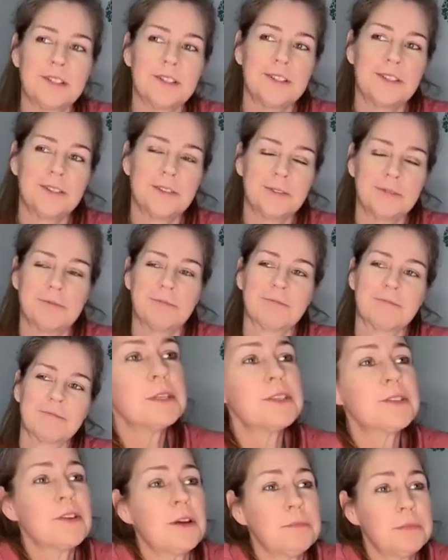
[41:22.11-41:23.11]
to do.
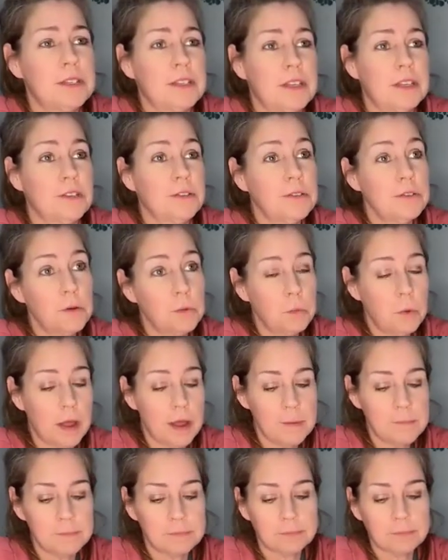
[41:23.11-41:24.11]
Miss Thomason, you know
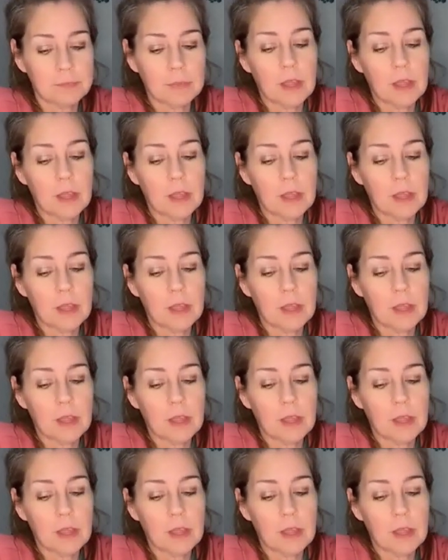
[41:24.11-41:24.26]
what?